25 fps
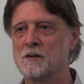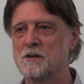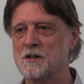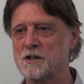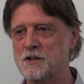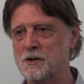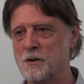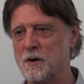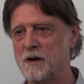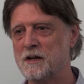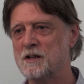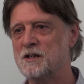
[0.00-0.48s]

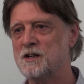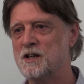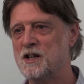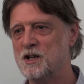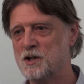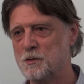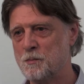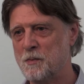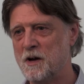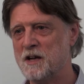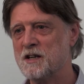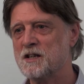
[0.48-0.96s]
So I
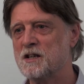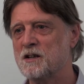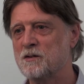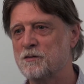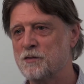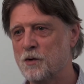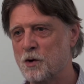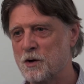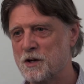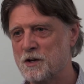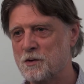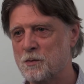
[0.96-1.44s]
teach basic
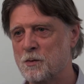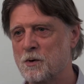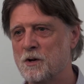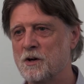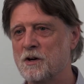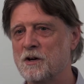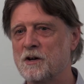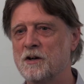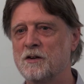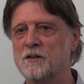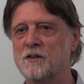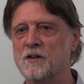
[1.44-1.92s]
voice
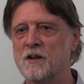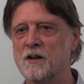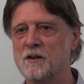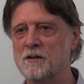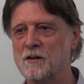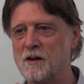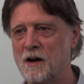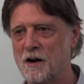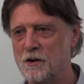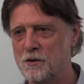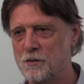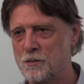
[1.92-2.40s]
work and
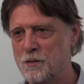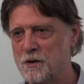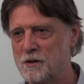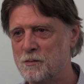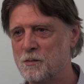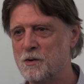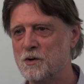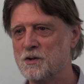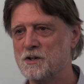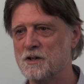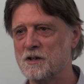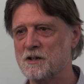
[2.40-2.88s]
then how to
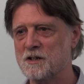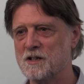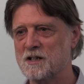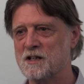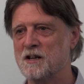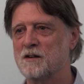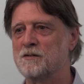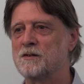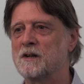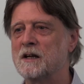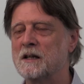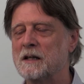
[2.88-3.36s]
read music and
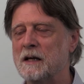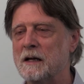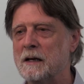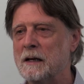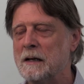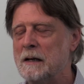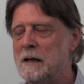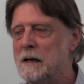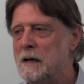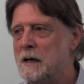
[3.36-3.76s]
stuff like that.